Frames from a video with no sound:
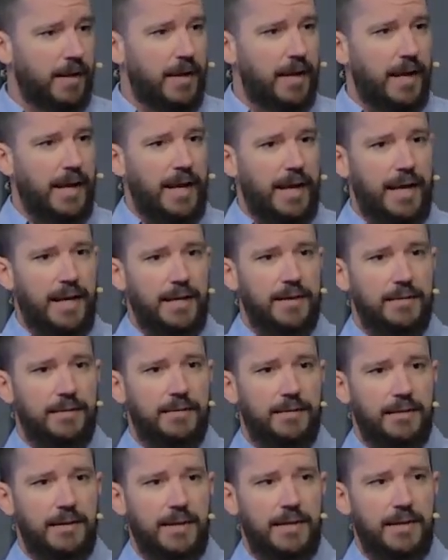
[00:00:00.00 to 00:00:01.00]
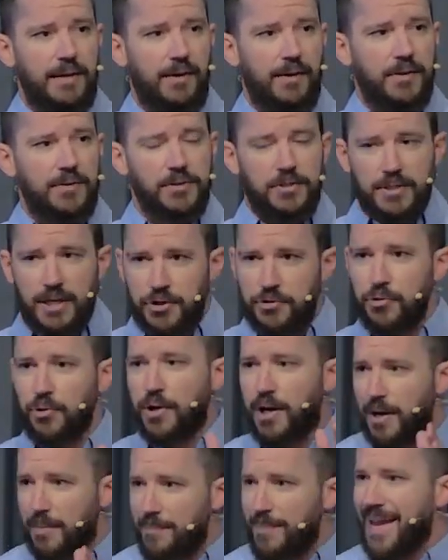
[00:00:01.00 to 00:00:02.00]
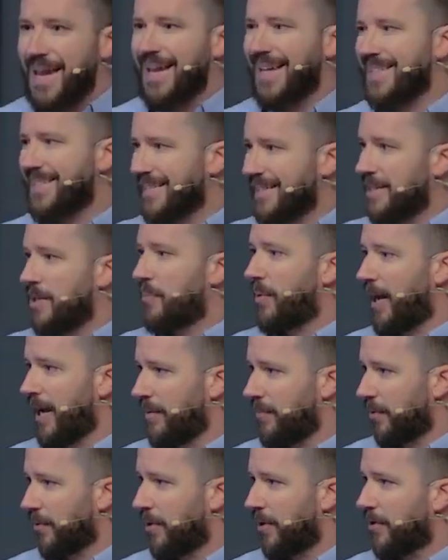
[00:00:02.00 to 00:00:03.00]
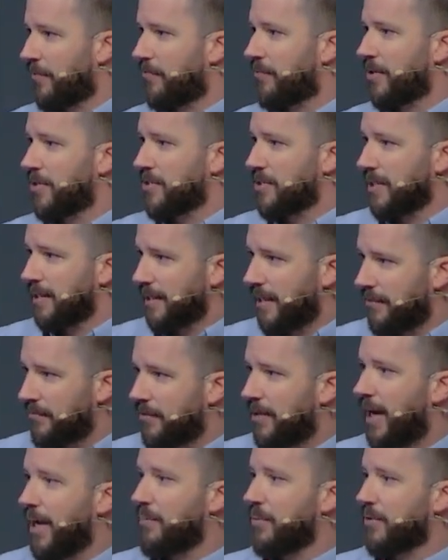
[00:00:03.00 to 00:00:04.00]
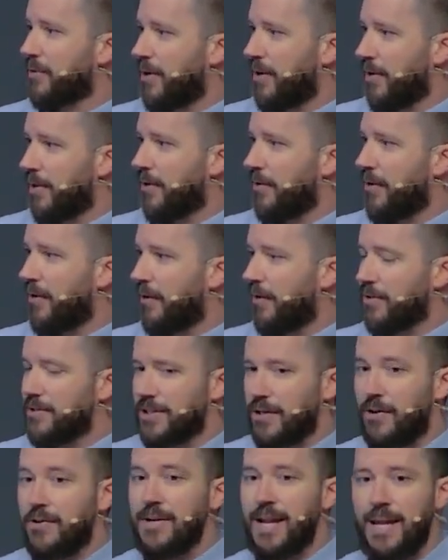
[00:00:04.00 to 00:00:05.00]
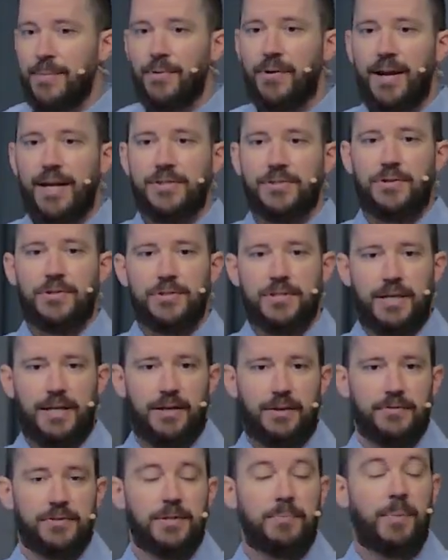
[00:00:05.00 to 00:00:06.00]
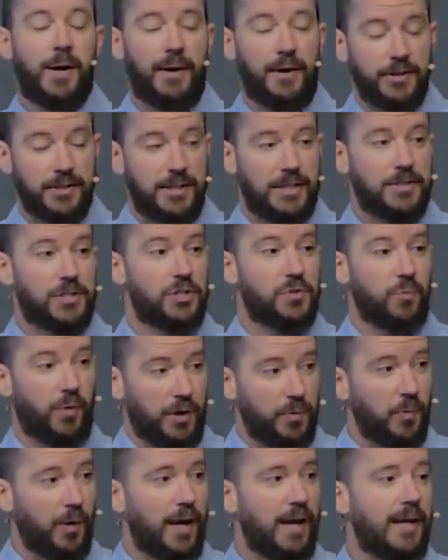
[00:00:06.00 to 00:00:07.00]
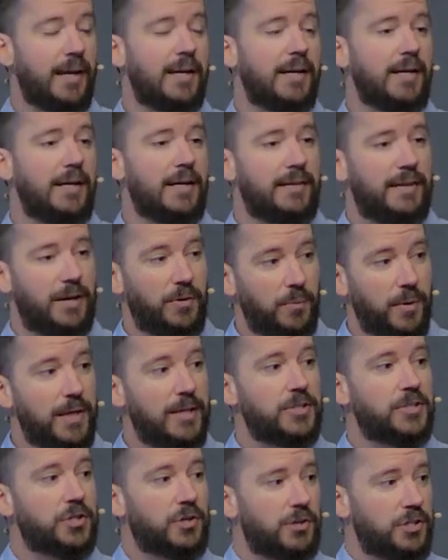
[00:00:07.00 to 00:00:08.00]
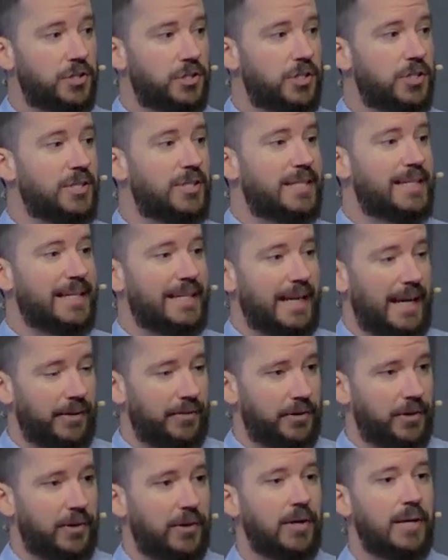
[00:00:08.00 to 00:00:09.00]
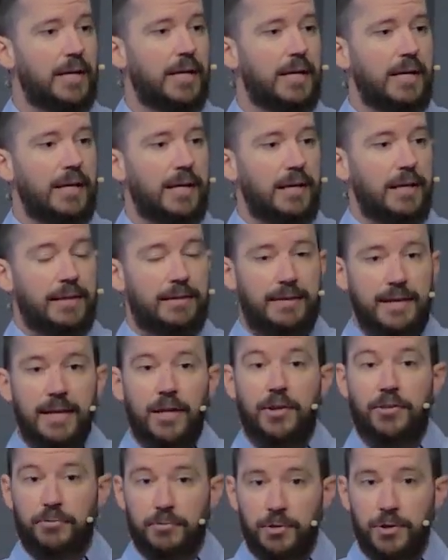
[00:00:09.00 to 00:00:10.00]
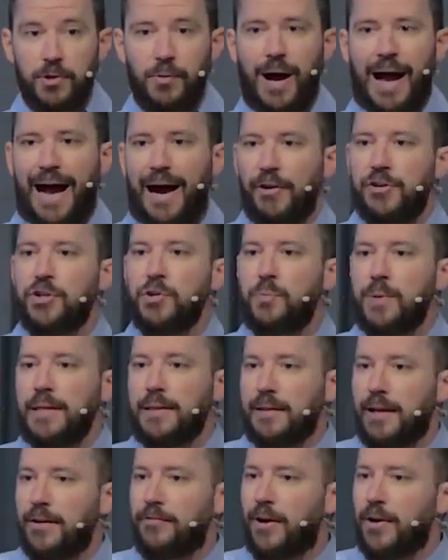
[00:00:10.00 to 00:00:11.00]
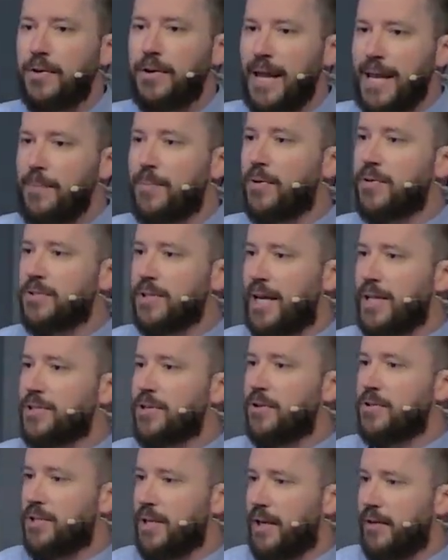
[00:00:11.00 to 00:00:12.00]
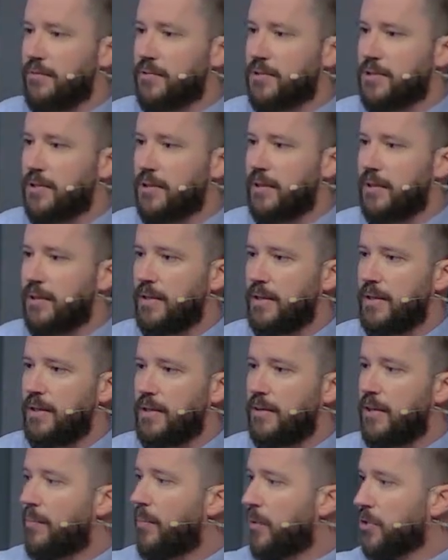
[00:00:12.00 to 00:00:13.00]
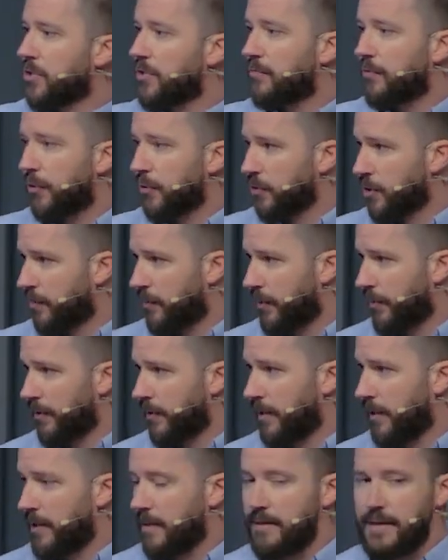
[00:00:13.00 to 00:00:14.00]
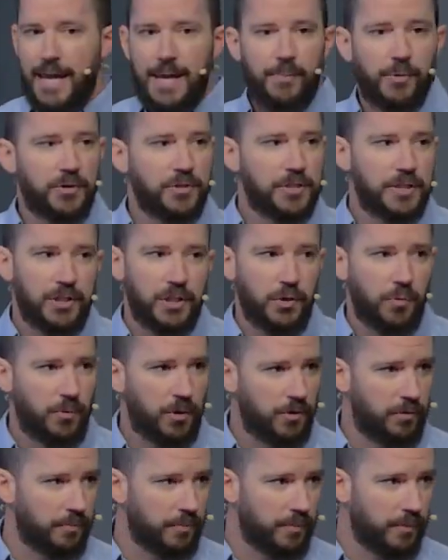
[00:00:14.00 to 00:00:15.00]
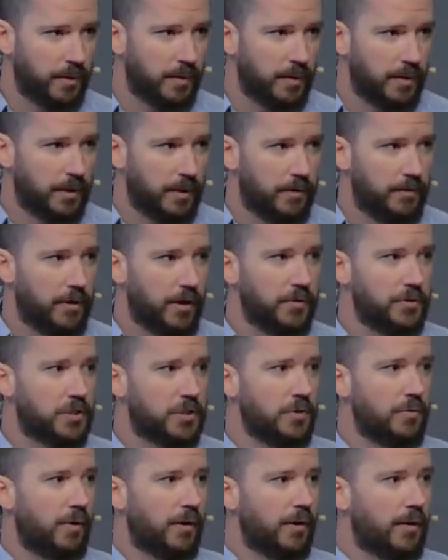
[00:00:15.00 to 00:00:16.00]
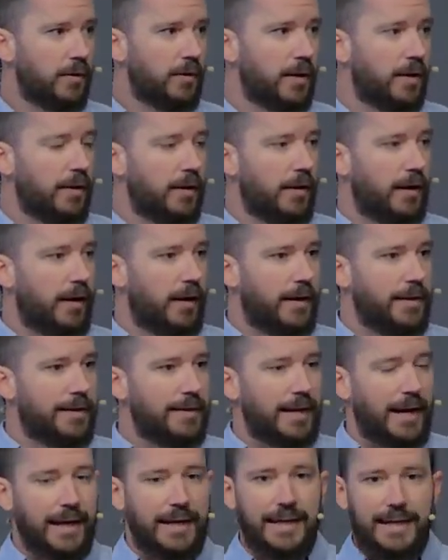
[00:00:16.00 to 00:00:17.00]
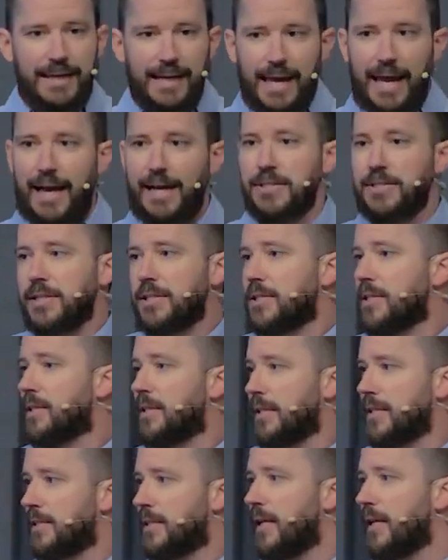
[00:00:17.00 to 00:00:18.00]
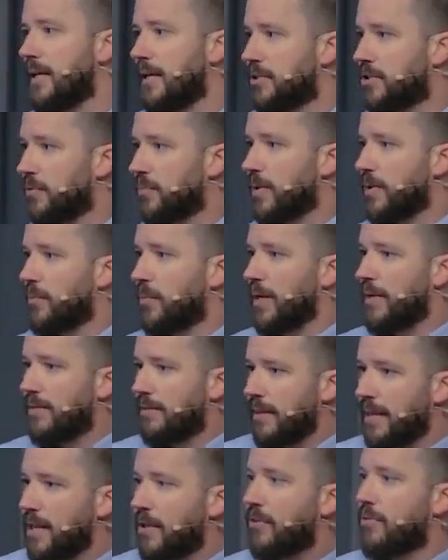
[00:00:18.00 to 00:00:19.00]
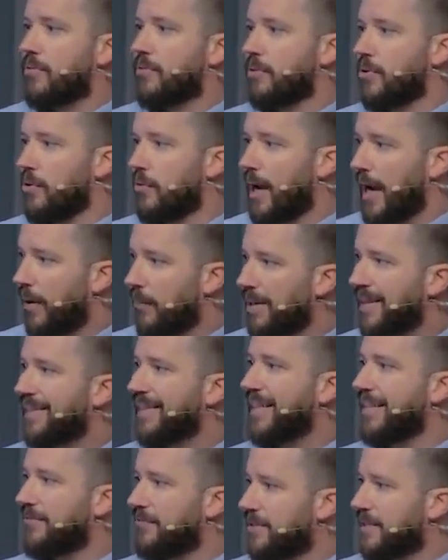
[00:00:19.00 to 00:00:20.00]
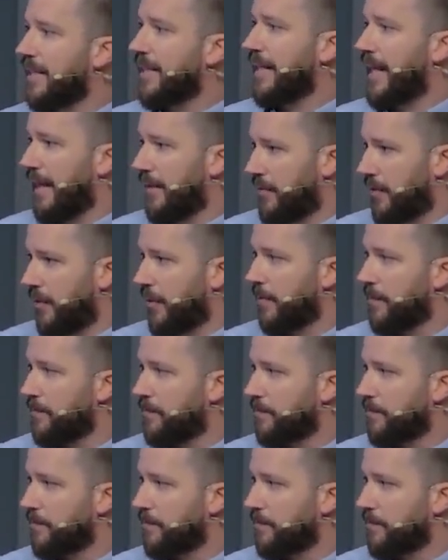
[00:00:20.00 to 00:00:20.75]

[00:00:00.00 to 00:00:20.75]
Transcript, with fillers: And the central commands in the Bible are for us to love God with all our hearts and our neighbor as ourselves. And politics is one way that we as Christians together think through how do we love our neighbors as ourselves? The most vulnerable, neighbors in the womb, those who are uh, not getting access to things they need. So we, we think through how we live together